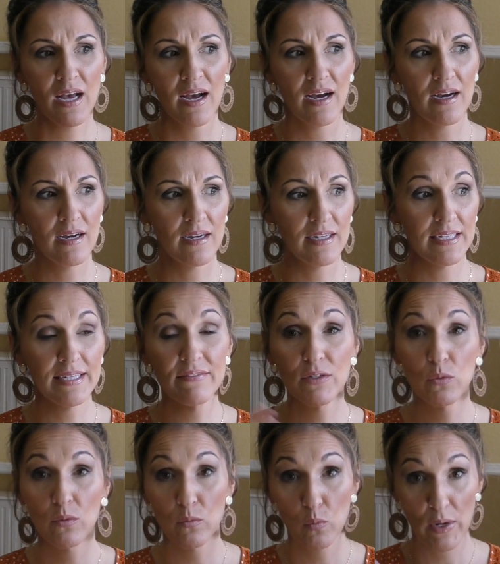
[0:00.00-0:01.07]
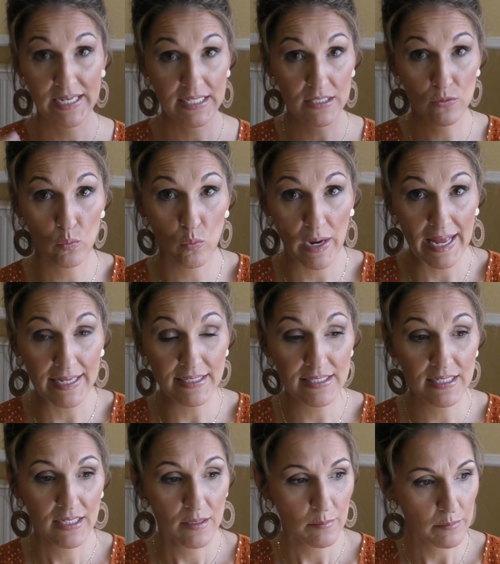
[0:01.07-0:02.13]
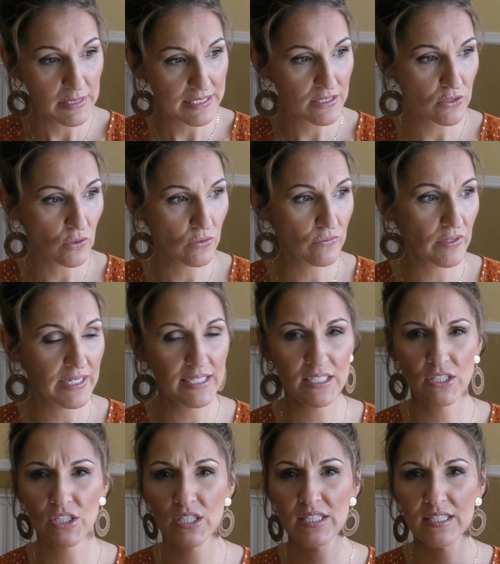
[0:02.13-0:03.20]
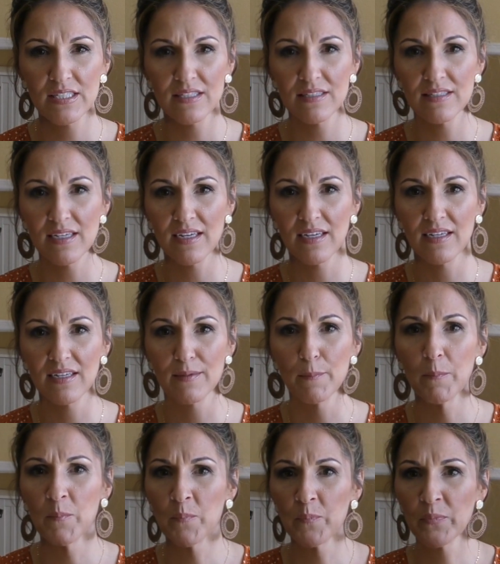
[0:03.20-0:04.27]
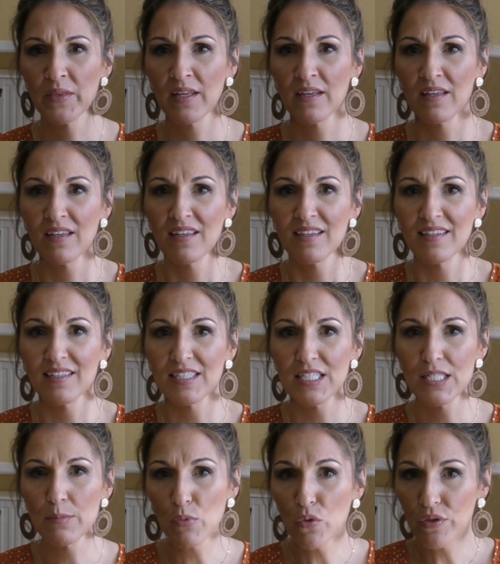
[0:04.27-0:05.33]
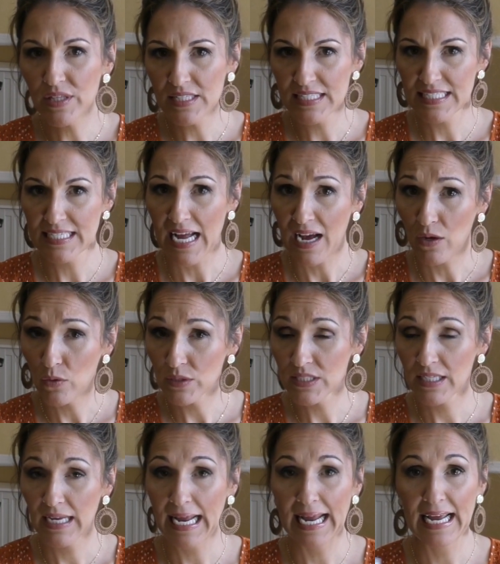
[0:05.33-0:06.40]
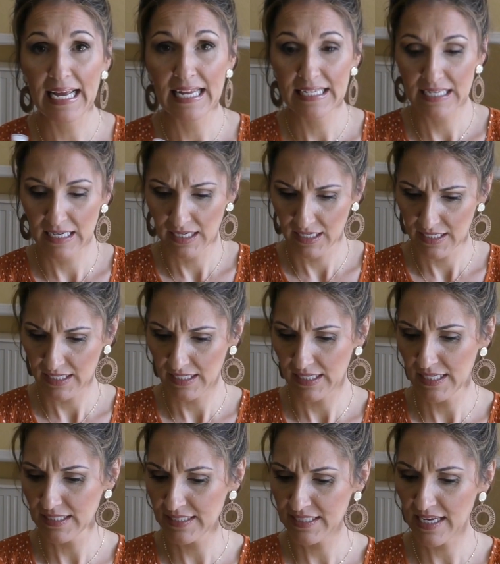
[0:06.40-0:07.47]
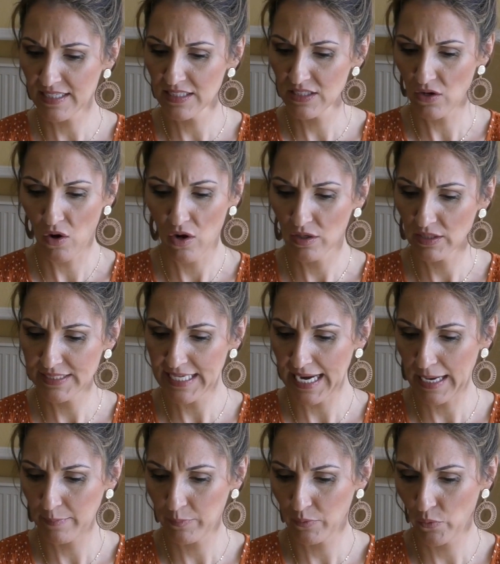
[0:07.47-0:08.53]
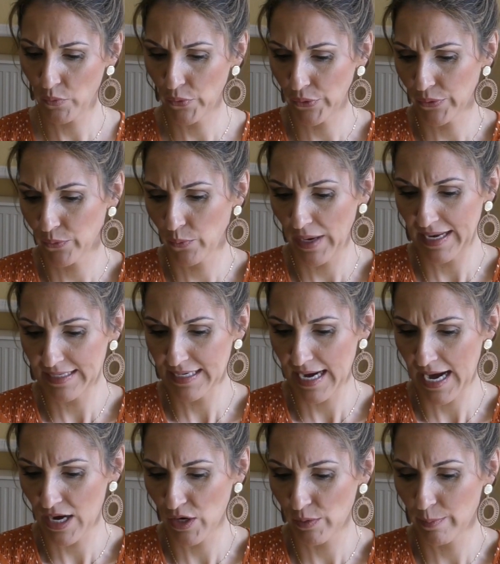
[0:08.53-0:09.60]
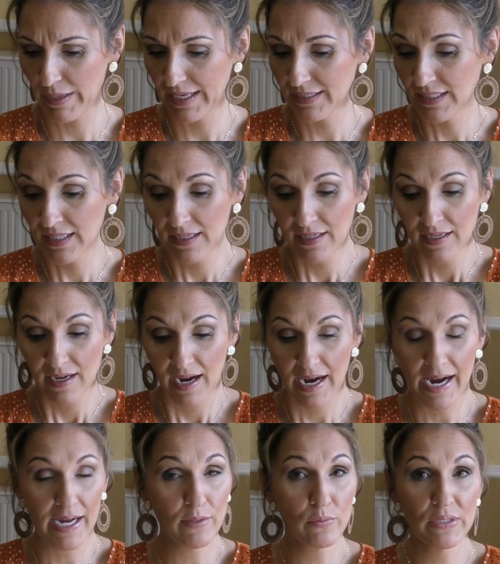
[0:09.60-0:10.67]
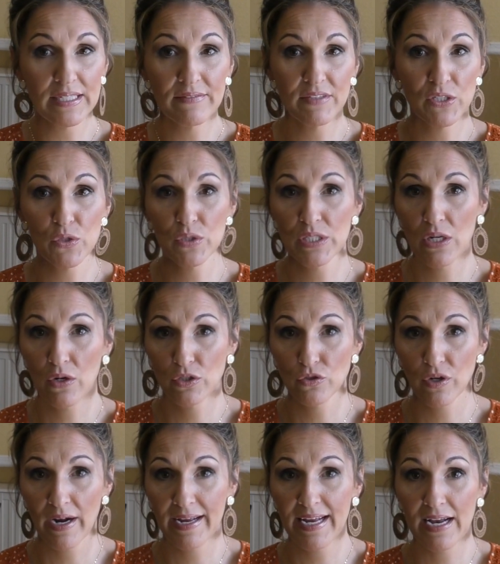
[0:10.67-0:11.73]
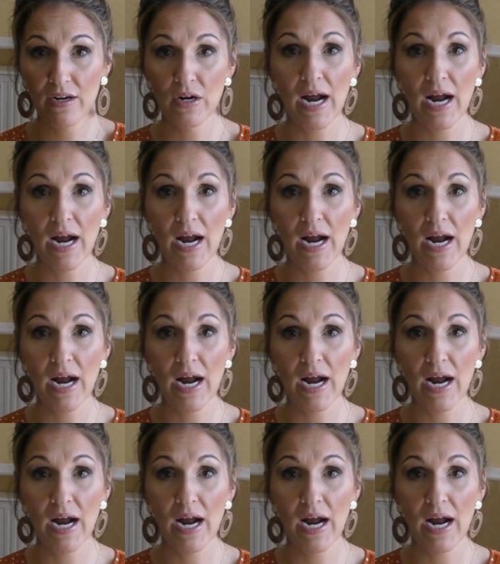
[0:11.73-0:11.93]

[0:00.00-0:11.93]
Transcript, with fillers: Uh, even when it's wet, mist over it. It just uh, smooths it out. And it says on damp or wet hair, but I would even use it on dry hair.